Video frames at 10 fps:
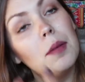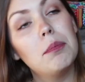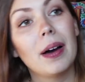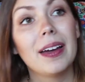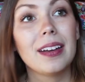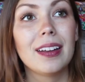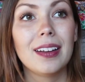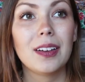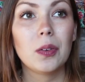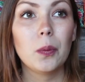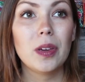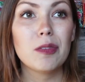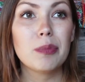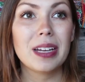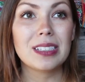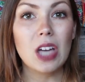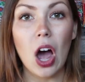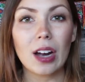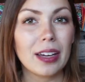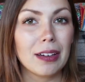but we've been
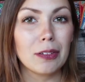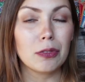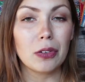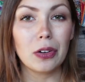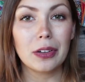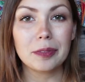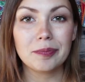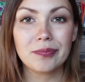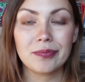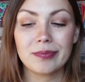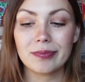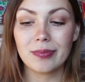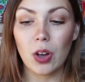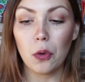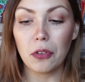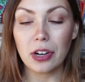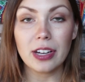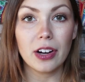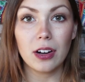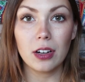talking for over a
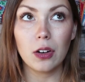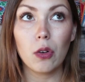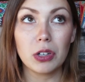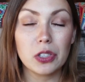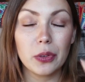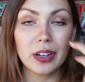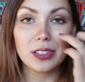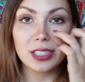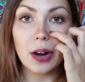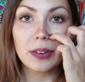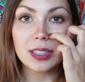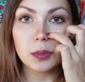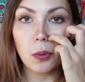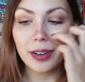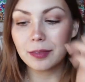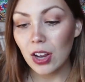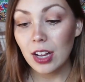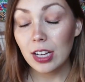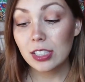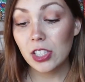year or over two years now at this point.
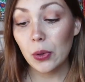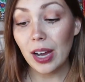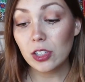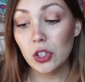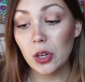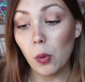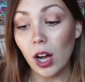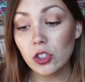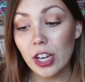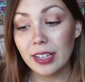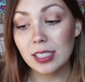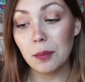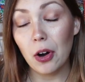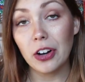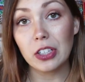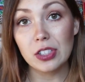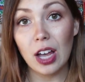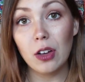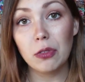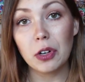Do you actually watch ASMR
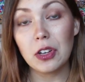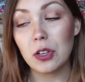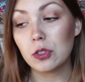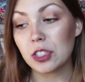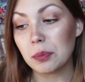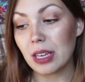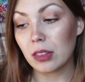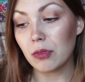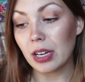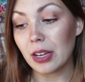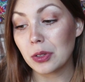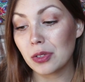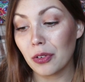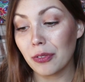yourself or do you just make the videos for